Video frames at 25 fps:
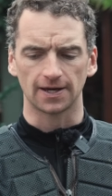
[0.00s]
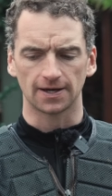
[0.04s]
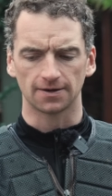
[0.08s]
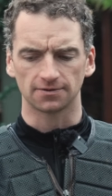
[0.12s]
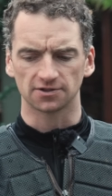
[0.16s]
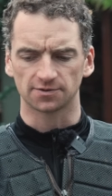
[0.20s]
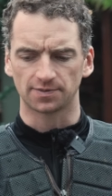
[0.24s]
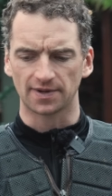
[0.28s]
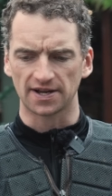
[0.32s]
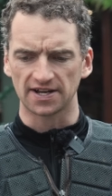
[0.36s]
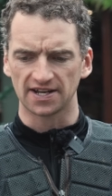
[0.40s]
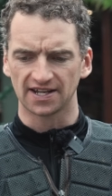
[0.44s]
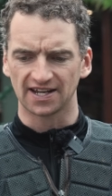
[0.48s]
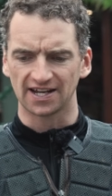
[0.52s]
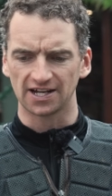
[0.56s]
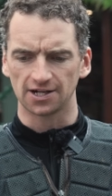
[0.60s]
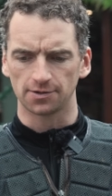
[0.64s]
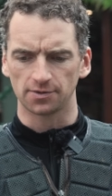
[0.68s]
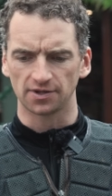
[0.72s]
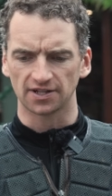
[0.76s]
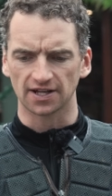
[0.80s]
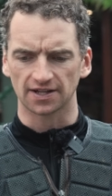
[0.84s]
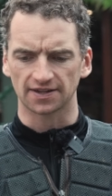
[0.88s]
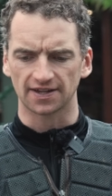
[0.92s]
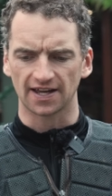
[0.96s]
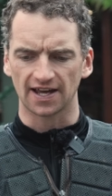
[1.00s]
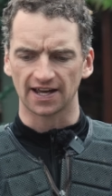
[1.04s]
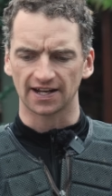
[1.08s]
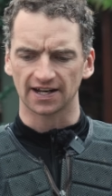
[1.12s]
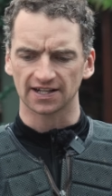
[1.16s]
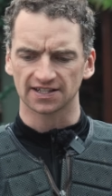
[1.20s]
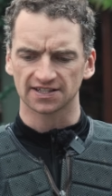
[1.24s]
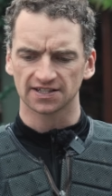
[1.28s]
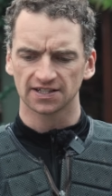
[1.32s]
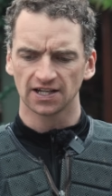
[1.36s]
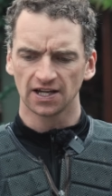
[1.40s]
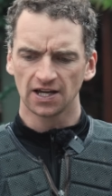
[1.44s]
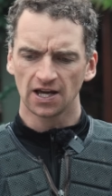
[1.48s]
And
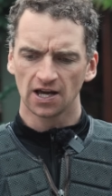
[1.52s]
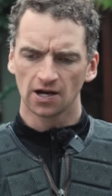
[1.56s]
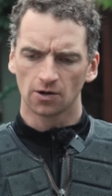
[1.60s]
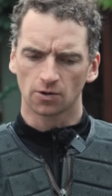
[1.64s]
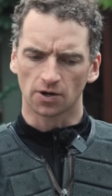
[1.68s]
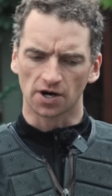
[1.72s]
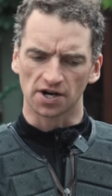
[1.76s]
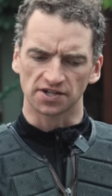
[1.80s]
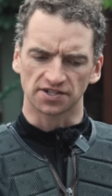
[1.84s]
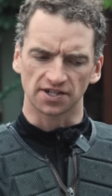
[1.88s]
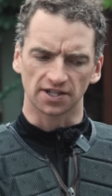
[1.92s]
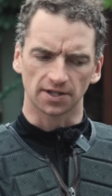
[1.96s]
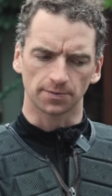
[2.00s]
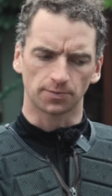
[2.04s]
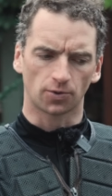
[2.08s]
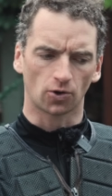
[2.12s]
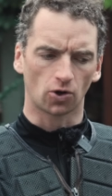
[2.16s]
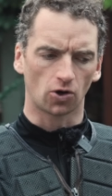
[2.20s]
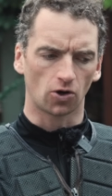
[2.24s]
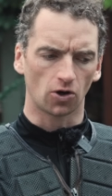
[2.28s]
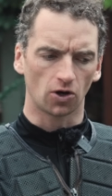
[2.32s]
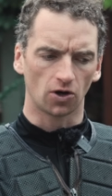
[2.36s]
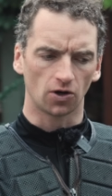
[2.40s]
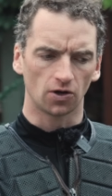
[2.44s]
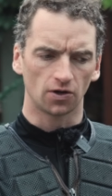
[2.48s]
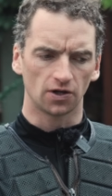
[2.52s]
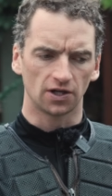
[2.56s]
that's why I said to Paul